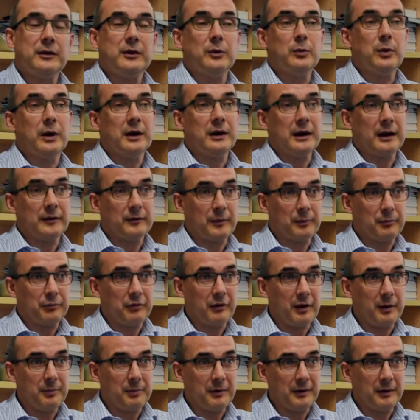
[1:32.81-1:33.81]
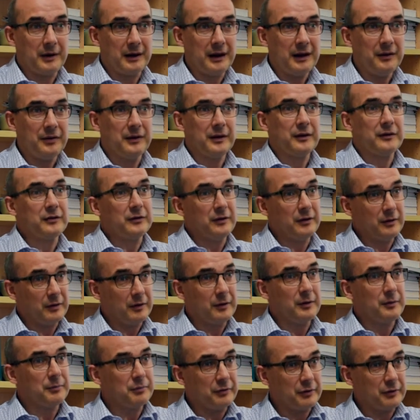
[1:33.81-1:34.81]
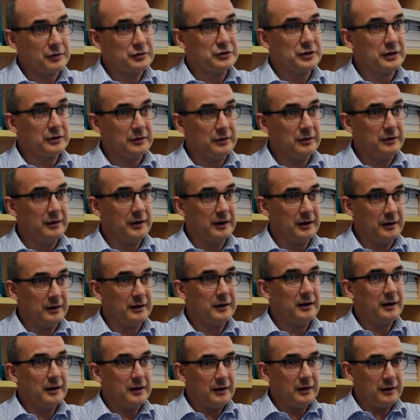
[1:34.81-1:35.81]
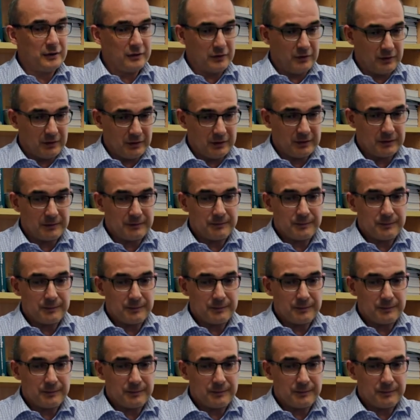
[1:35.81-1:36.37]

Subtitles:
you won't have appropriate ethics to do the project you need to do.